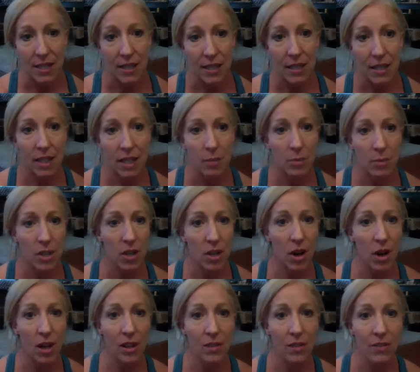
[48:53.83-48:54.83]
And it can be
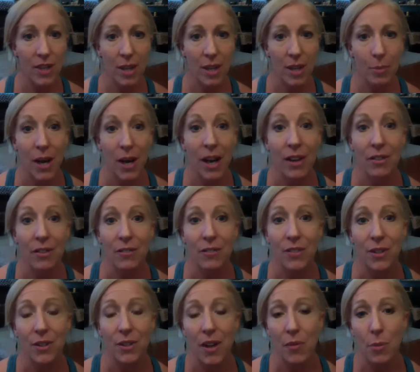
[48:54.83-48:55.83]
all of the above.
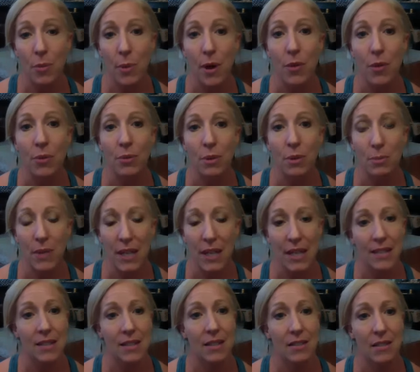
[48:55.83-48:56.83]
You have about 3
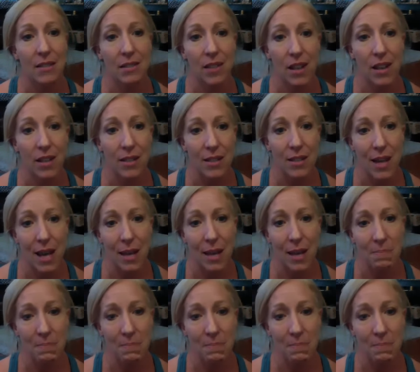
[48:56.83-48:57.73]
minutes. It's a lot of time.